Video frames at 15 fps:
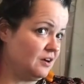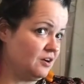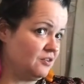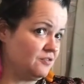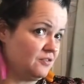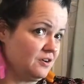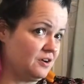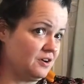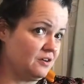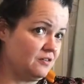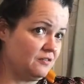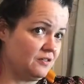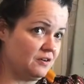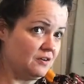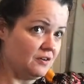over and
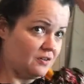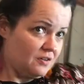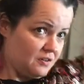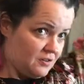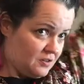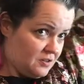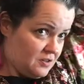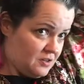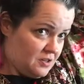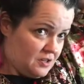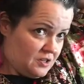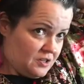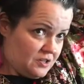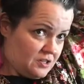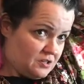over.
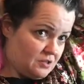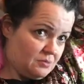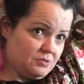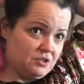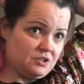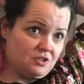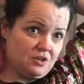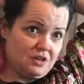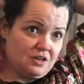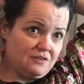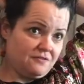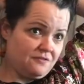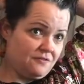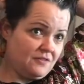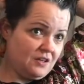So I'm just trying to
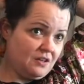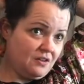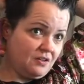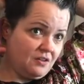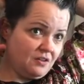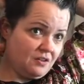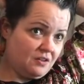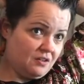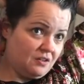feel